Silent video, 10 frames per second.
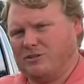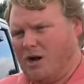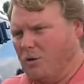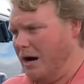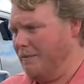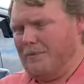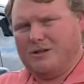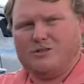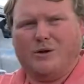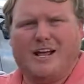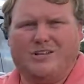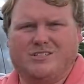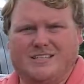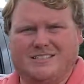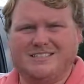to go up to an
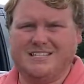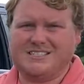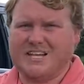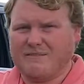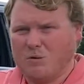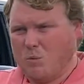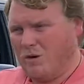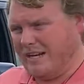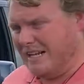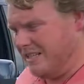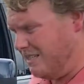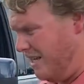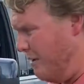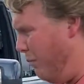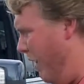LTZ Z71 to get the
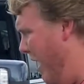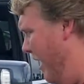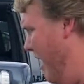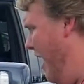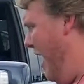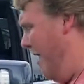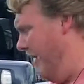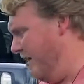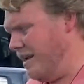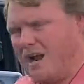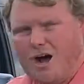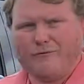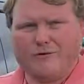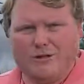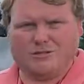skid plate and get that
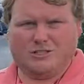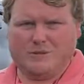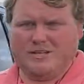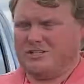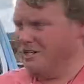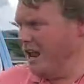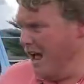off-road suspension